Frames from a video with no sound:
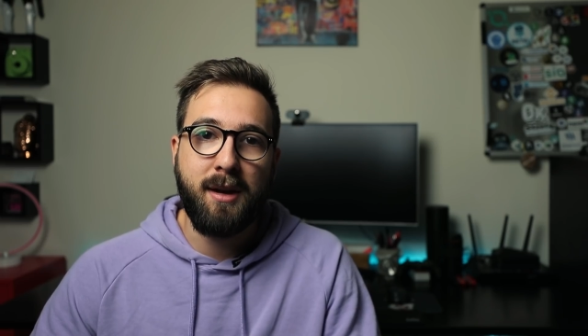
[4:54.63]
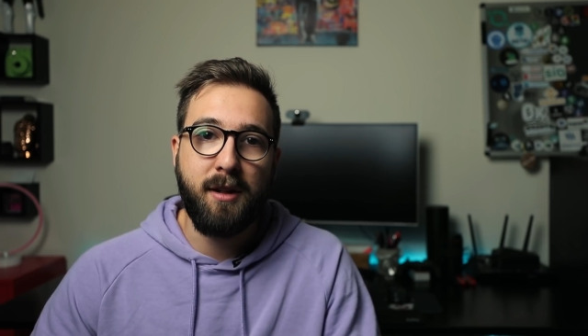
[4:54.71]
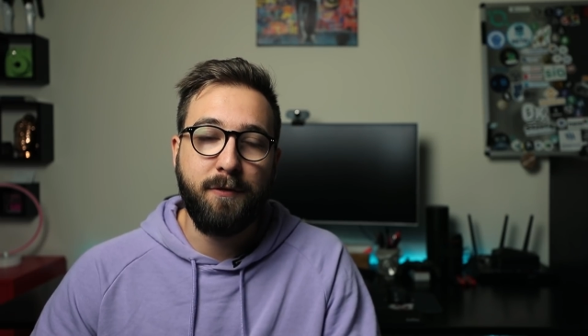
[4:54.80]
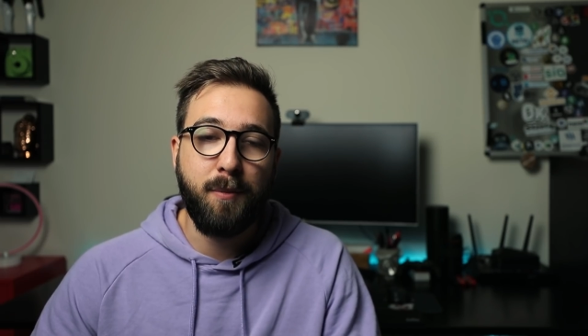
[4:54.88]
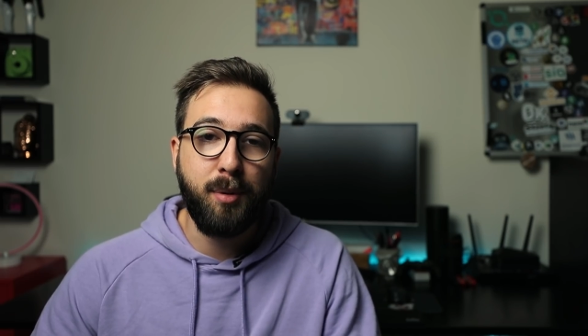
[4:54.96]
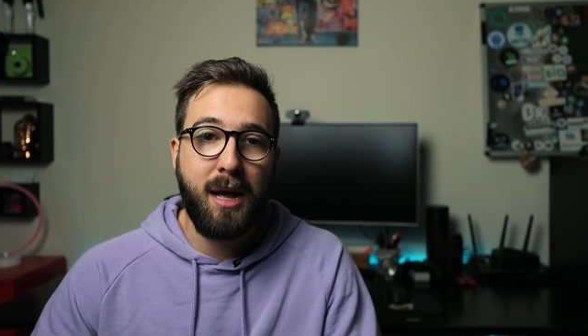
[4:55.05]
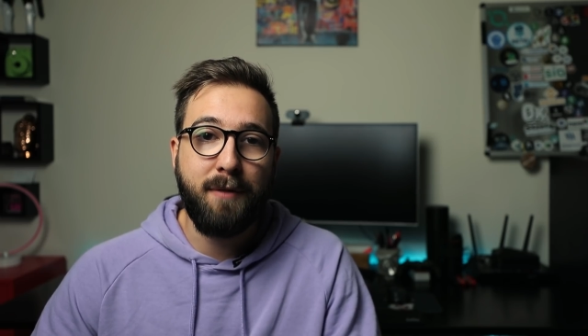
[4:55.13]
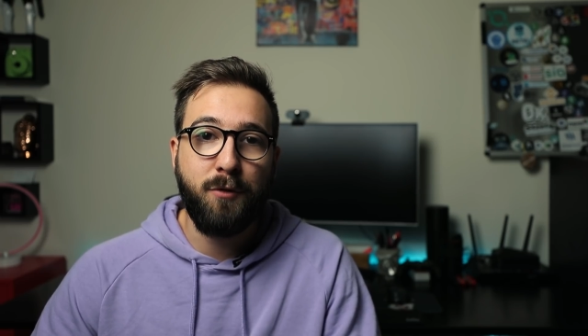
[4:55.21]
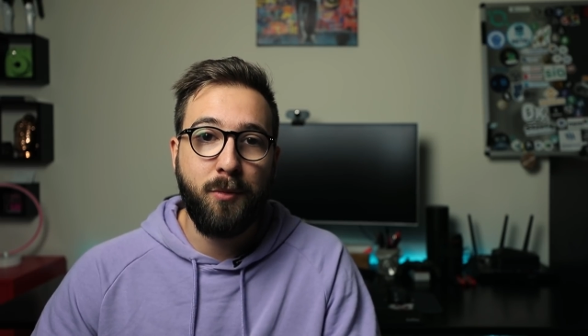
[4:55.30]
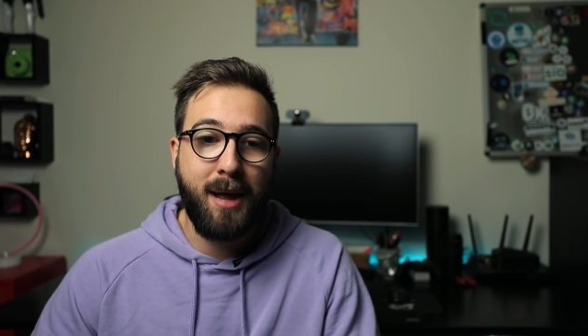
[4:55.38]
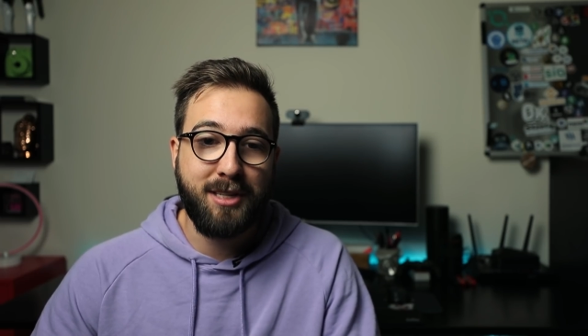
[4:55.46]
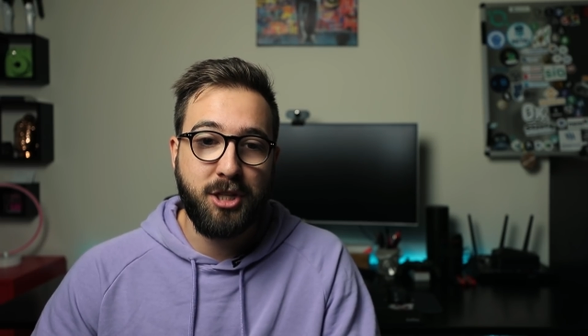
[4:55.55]
And if a
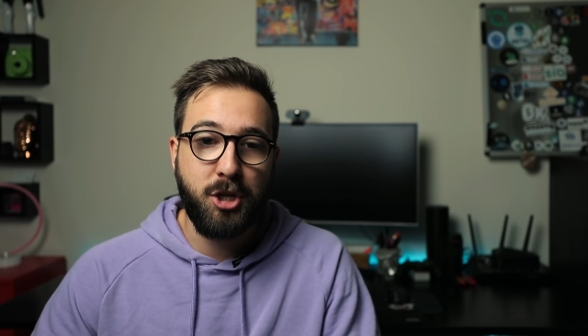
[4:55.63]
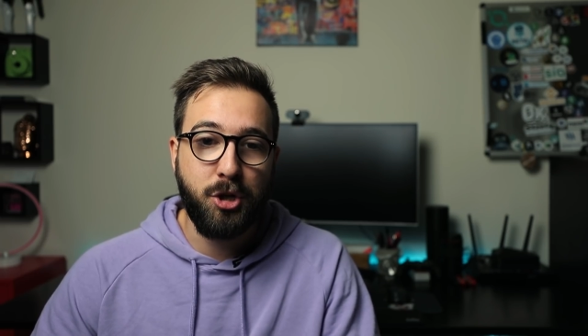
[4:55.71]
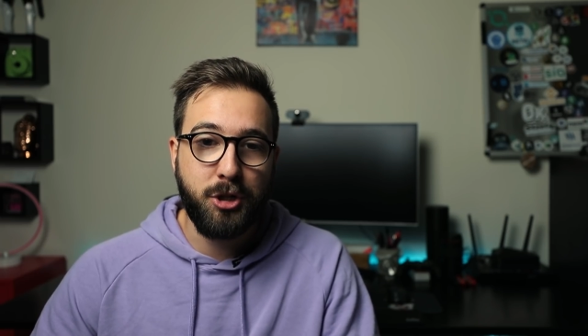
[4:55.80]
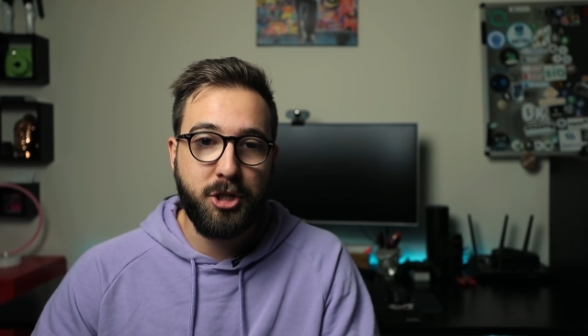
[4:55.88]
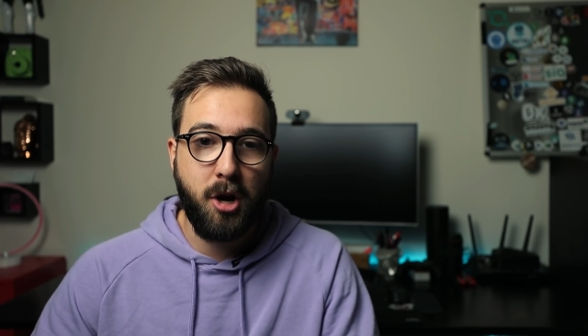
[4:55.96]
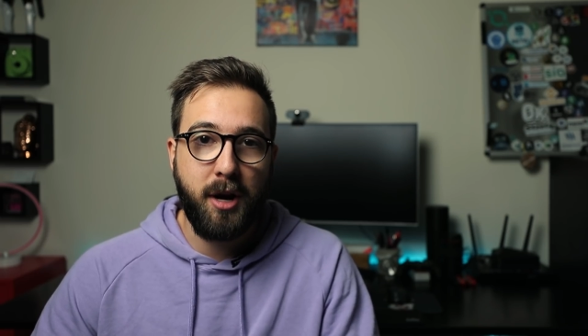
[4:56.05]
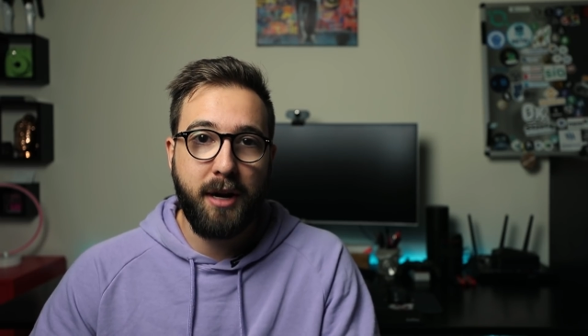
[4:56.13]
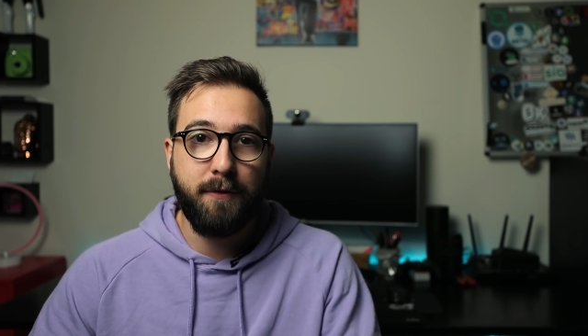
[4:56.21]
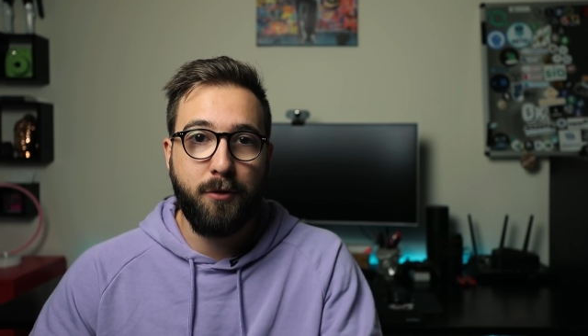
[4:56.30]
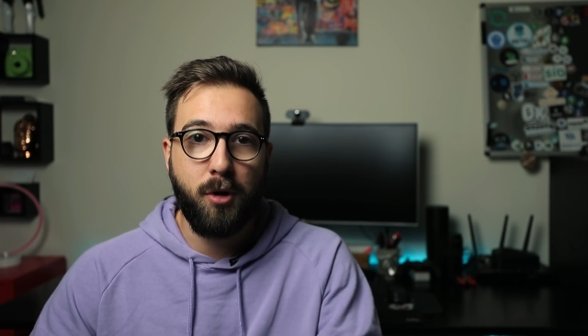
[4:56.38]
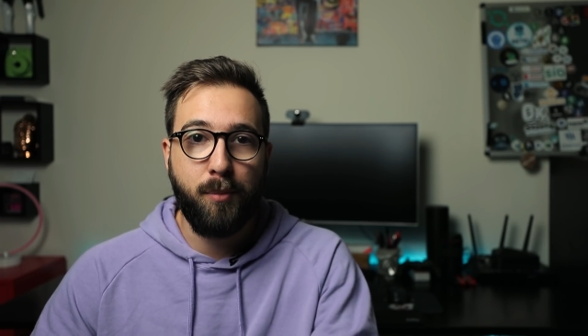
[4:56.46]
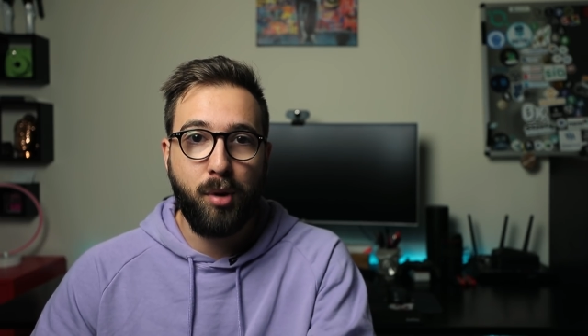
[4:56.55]
platform has a good target
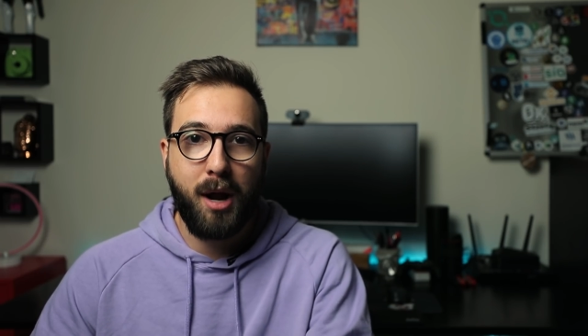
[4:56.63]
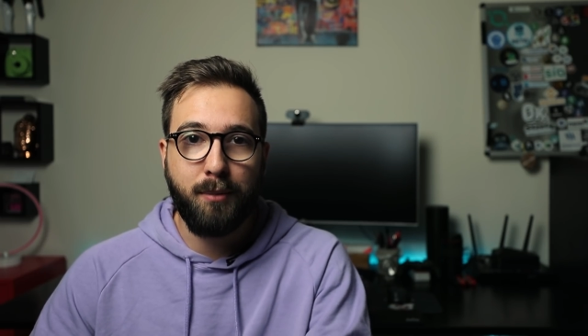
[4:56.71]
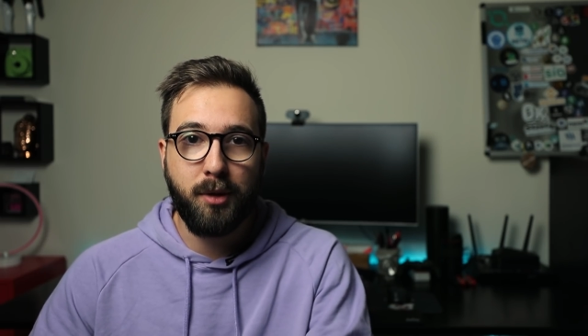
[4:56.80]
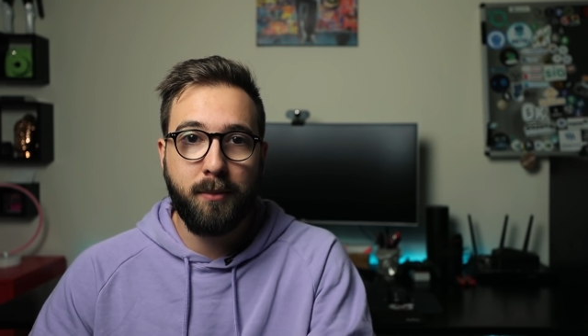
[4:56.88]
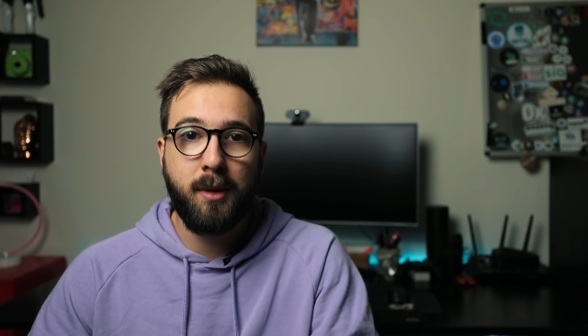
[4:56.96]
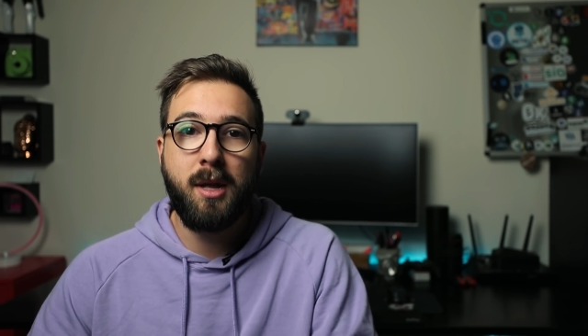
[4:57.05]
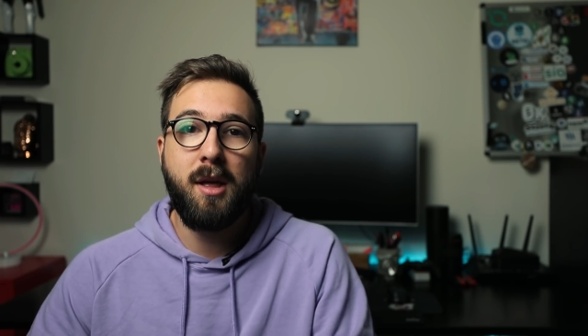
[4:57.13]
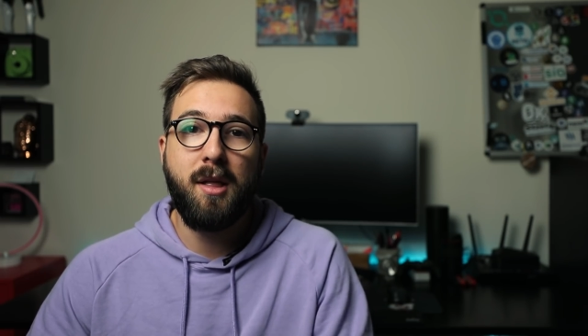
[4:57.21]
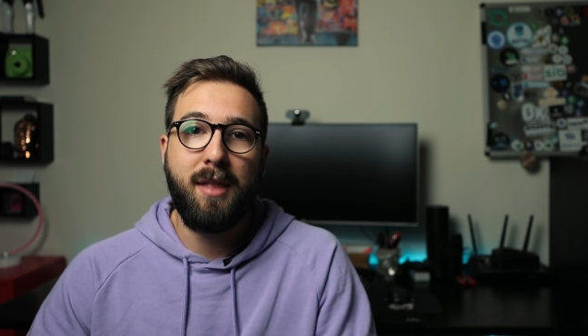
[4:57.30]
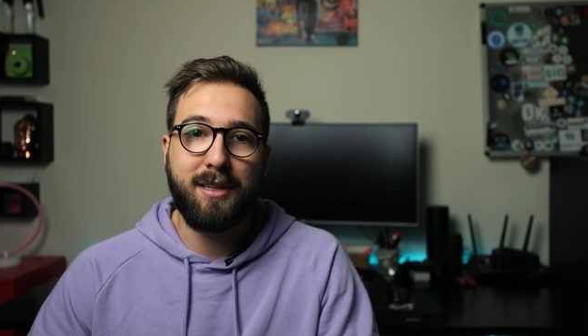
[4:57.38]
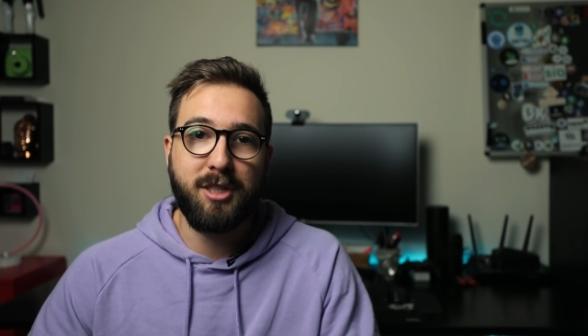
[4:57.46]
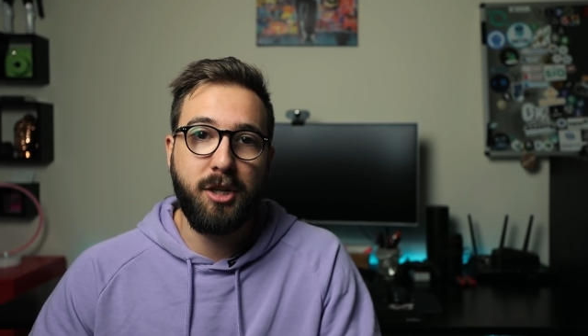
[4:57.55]
for a problem,
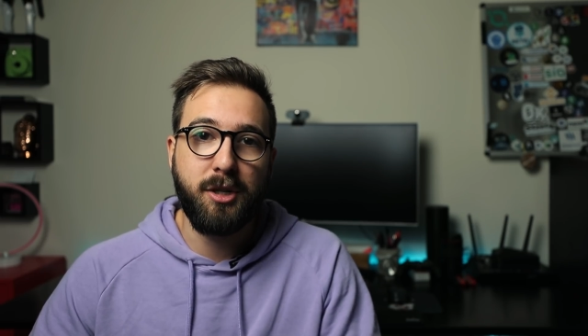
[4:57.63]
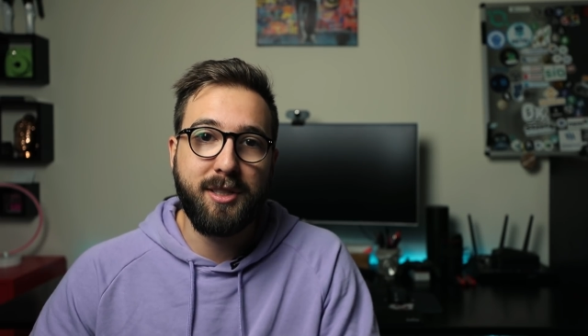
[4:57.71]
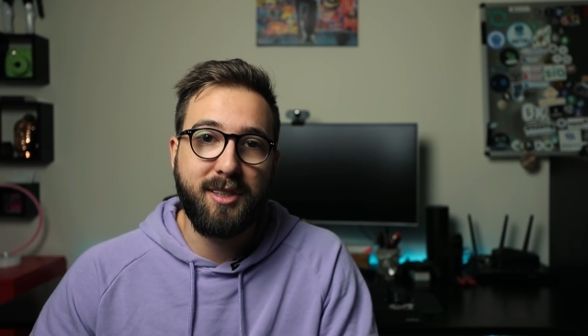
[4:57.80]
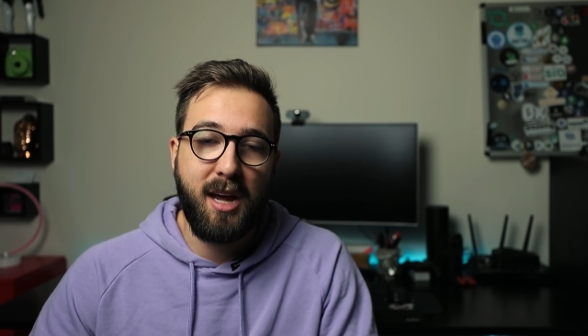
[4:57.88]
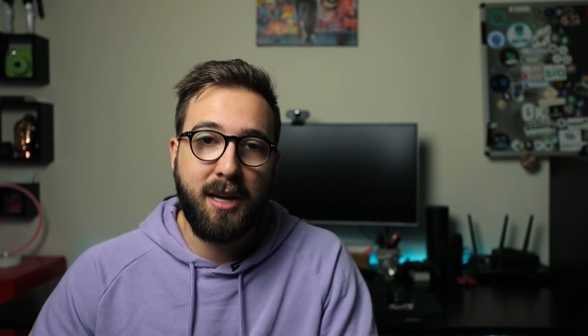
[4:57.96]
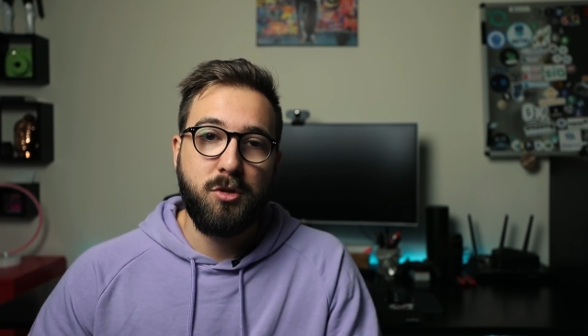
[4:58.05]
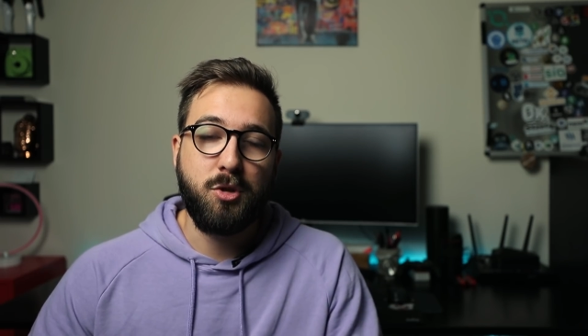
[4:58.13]
that's a good sign.